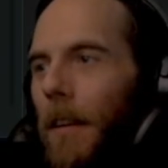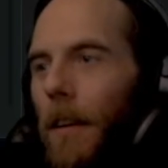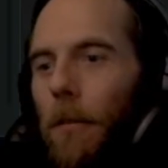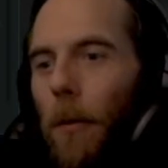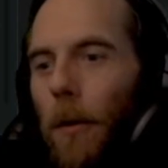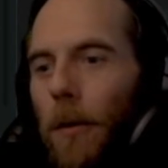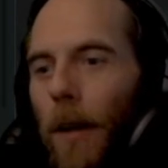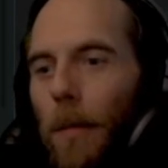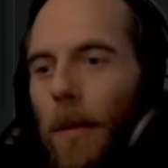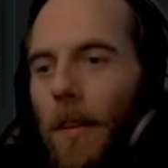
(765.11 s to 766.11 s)
Enforcer
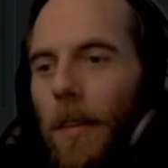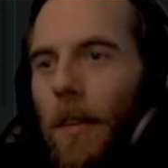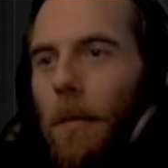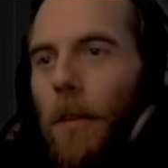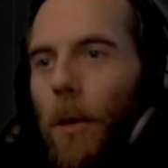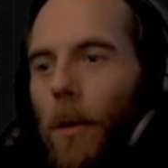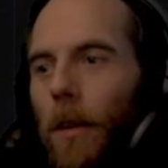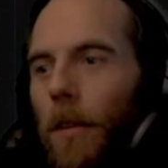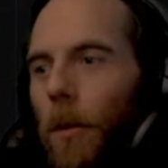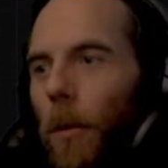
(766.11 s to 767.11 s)
expert system, view and
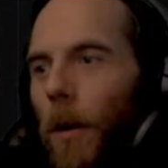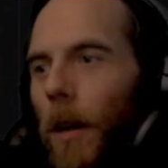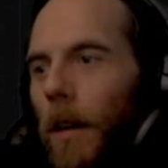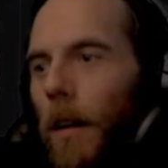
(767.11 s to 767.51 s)
store,